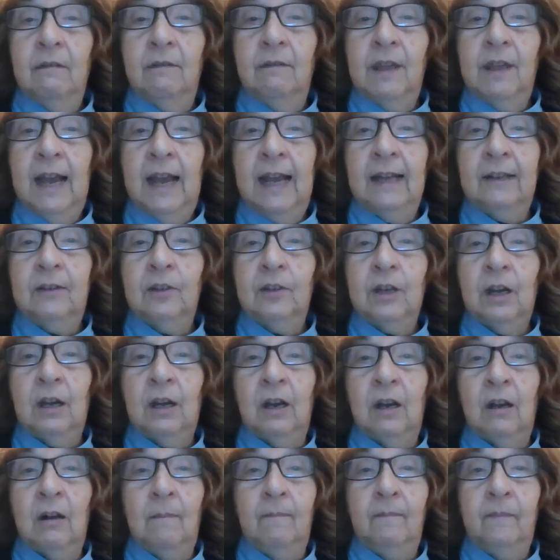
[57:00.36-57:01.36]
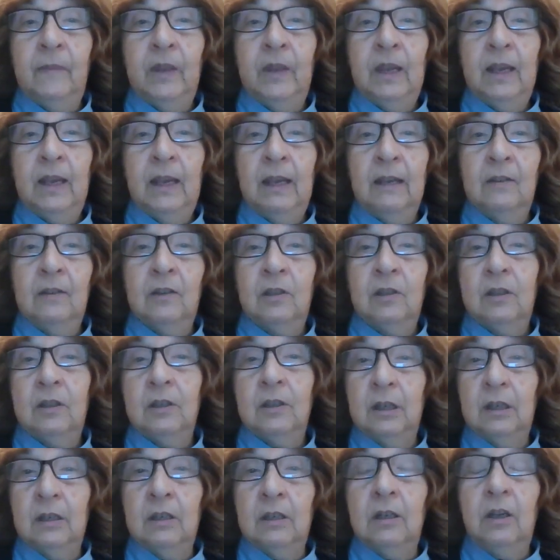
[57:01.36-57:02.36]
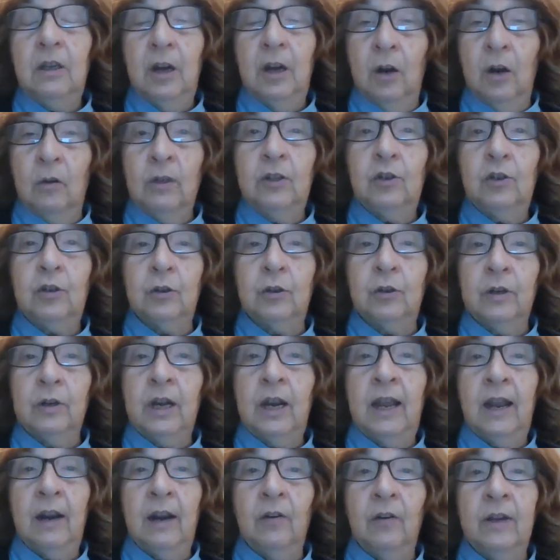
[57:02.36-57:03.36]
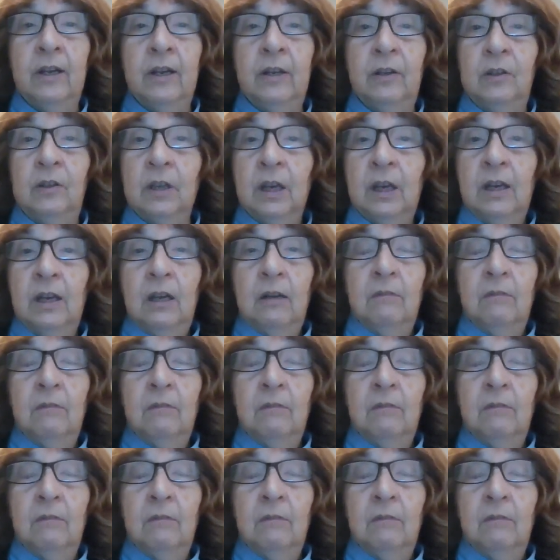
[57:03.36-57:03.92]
that um, it's, you know, in certain areas,